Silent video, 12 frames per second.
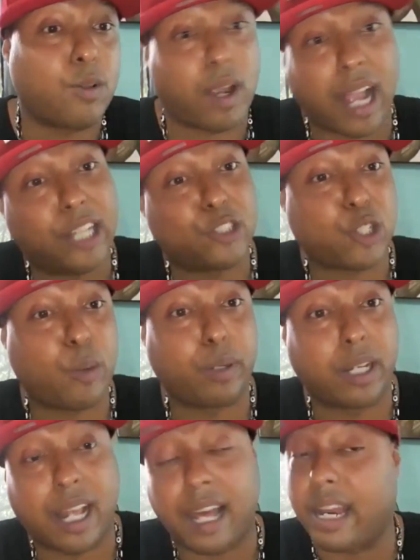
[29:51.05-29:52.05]
so I got in trouble
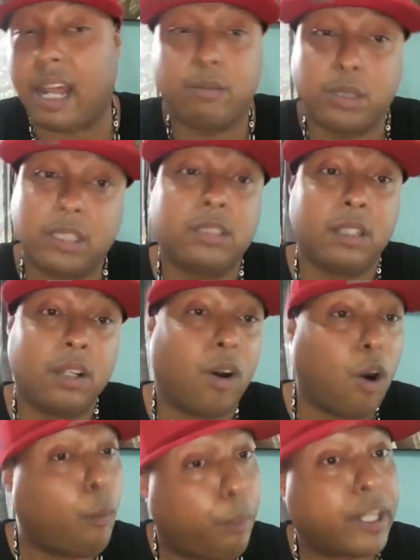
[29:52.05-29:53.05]
a lot and I was
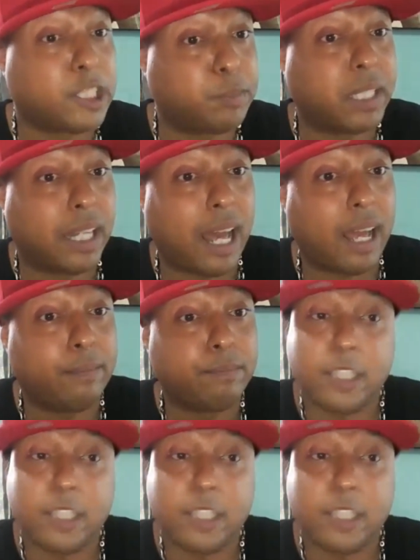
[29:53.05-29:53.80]
on punishment a lot.